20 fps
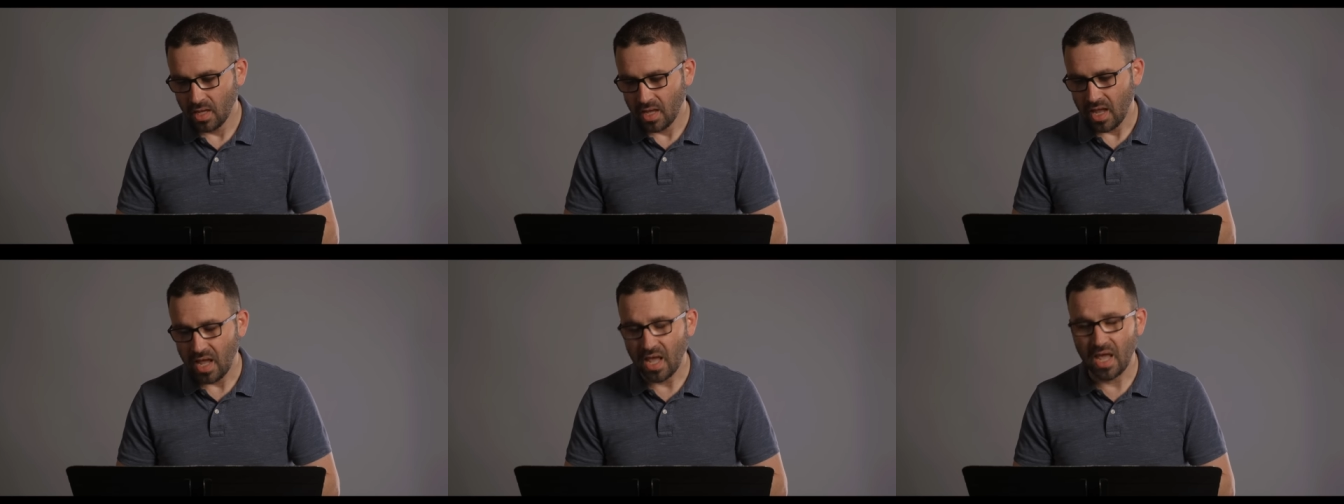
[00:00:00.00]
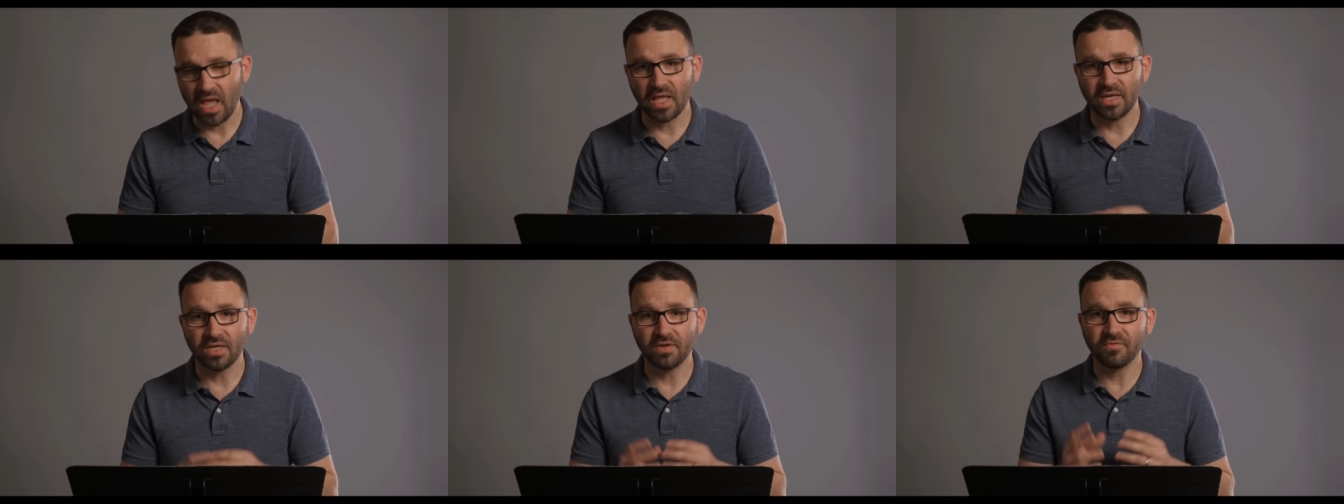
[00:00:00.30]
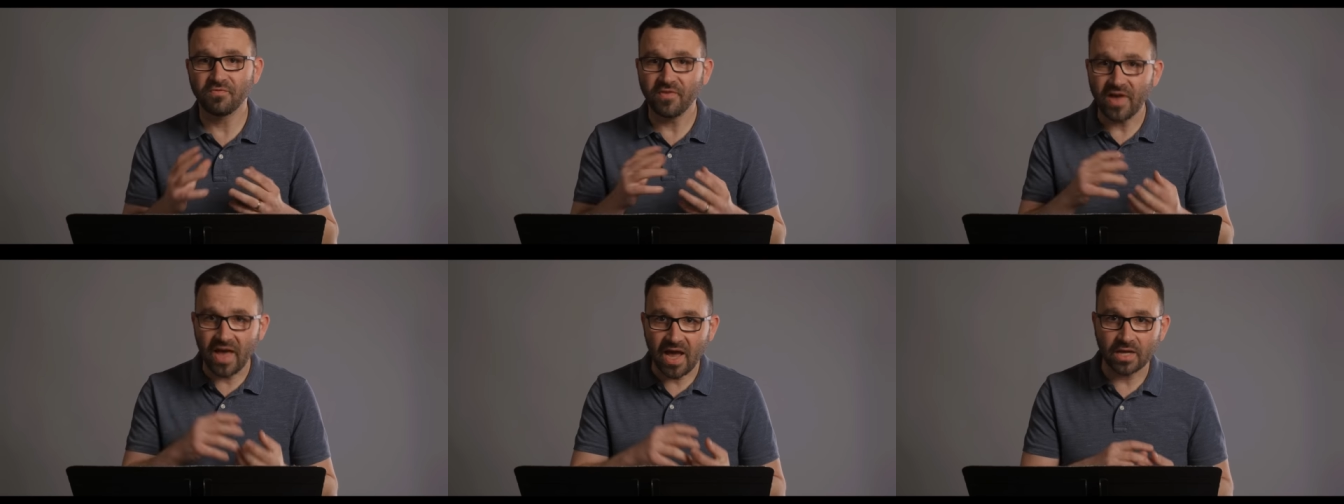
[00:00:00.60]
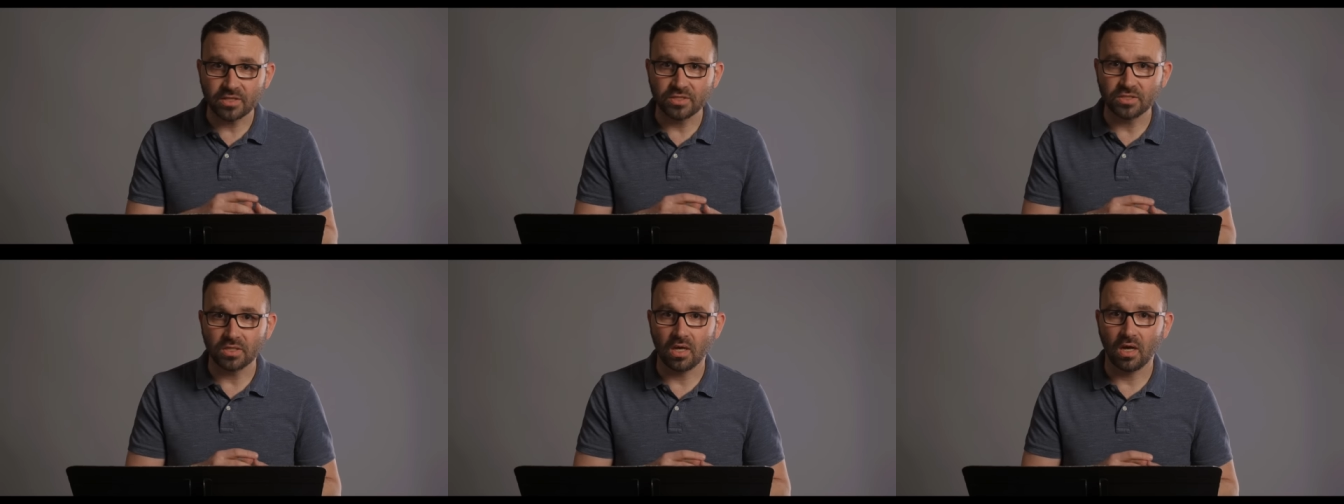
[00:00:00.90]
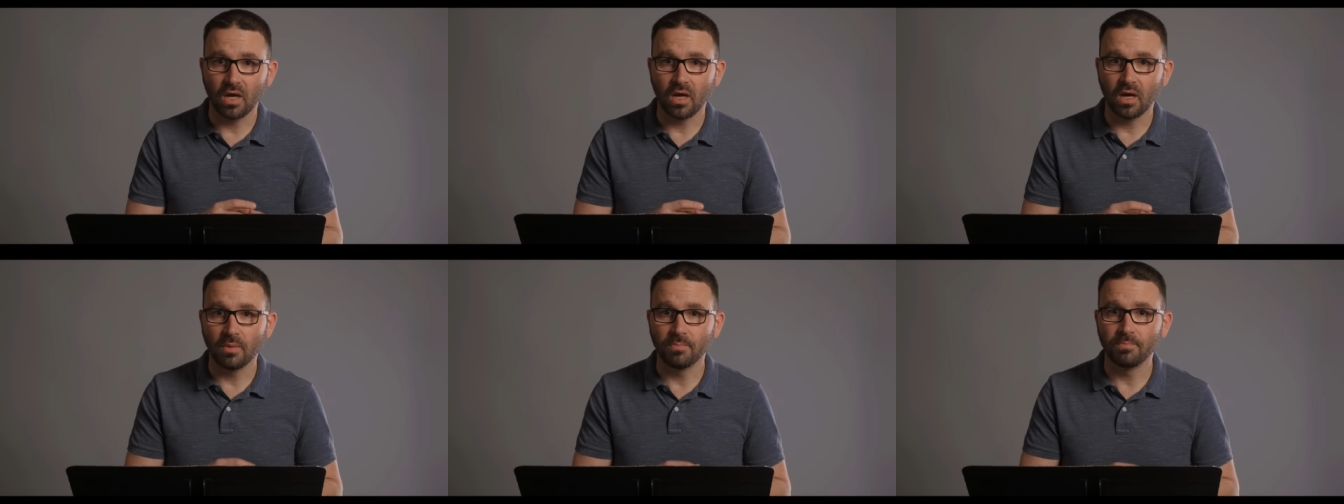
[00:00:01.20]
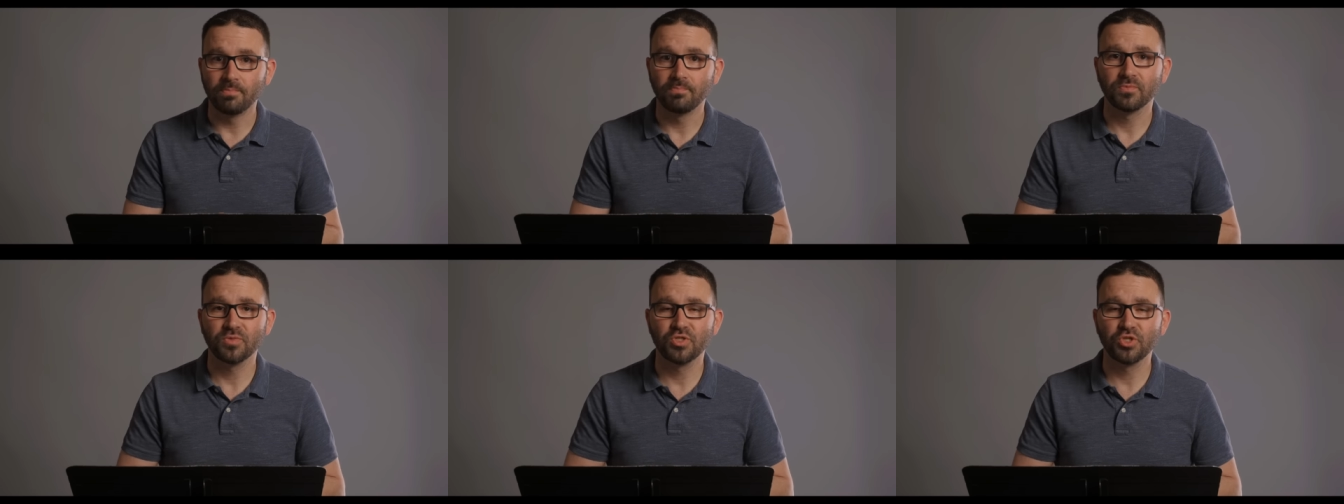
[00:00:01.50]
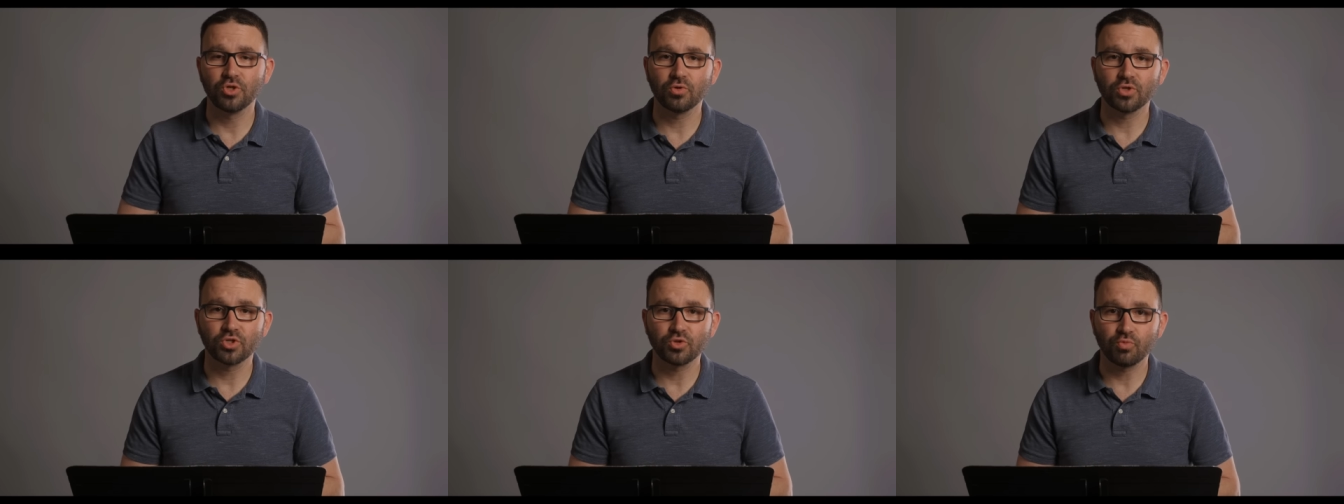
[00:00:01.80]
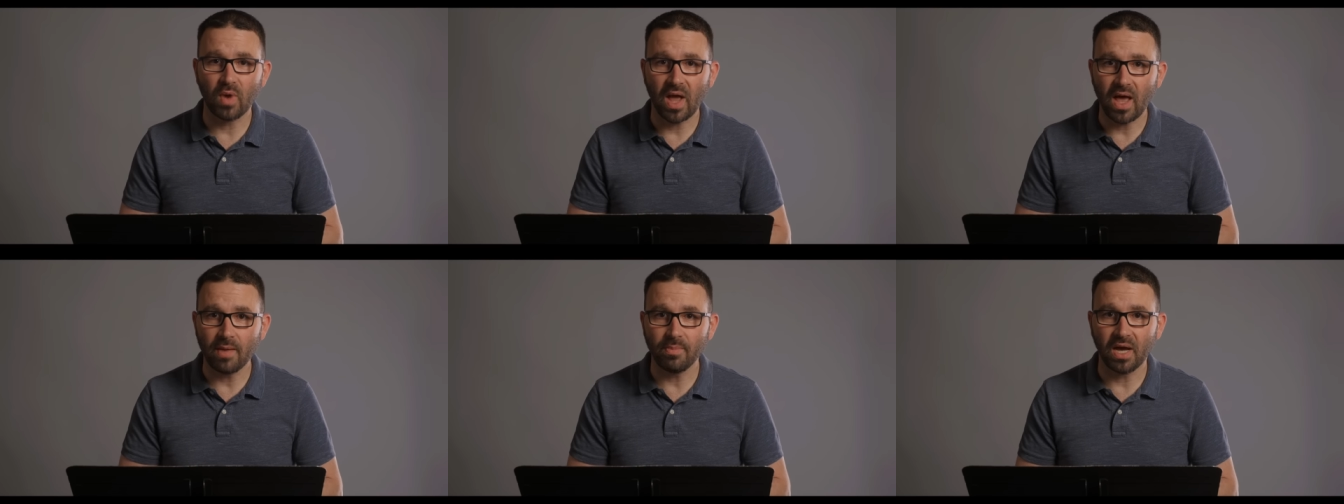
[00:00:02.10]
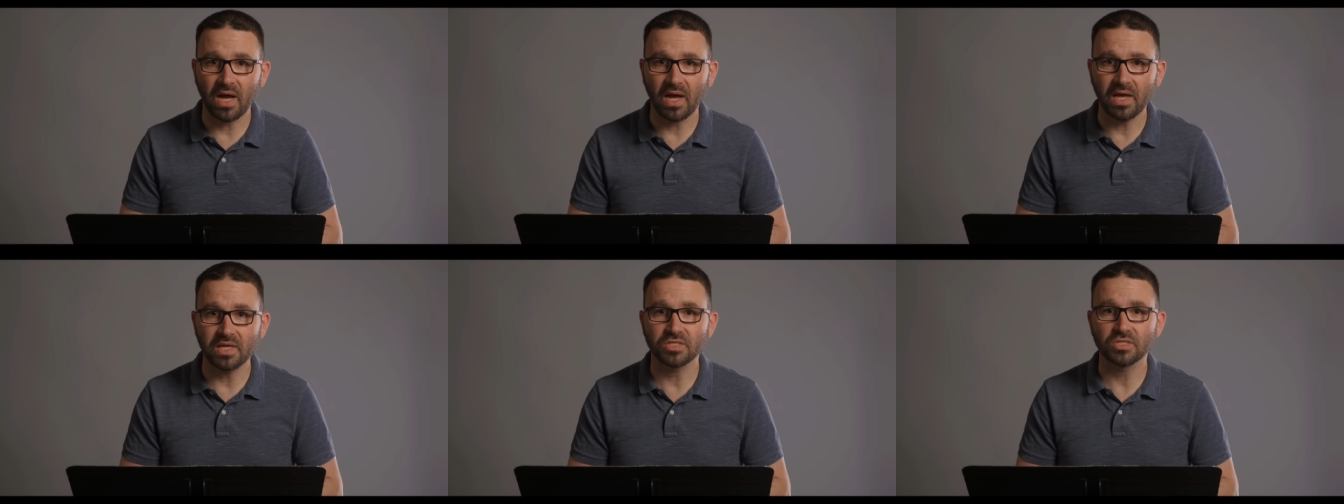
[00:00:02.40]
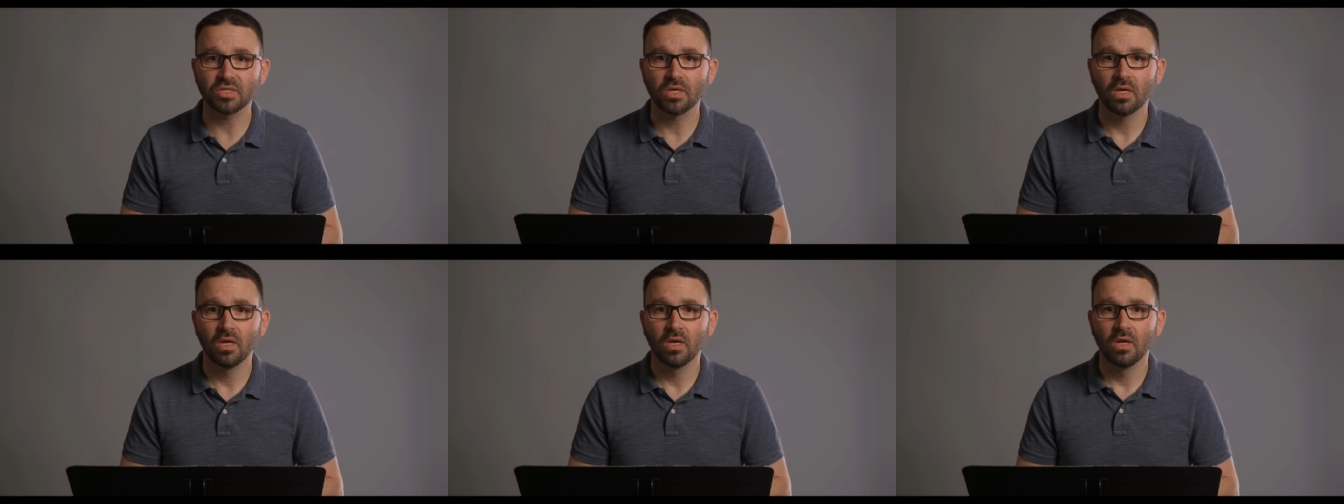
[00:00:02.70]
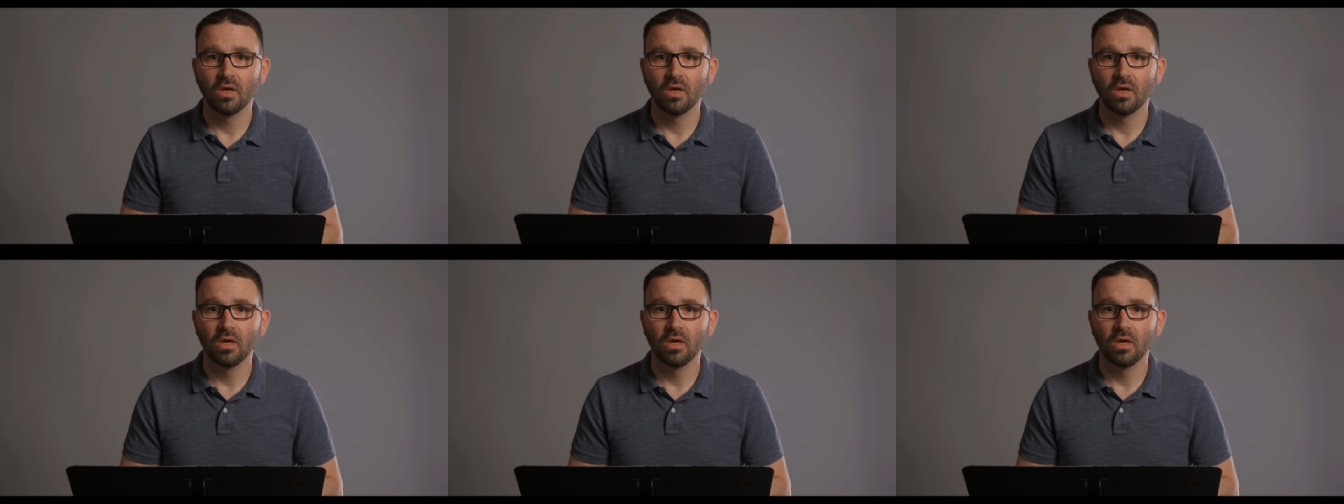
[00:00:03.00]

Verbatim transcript: And in fact, um, Jewish rabbis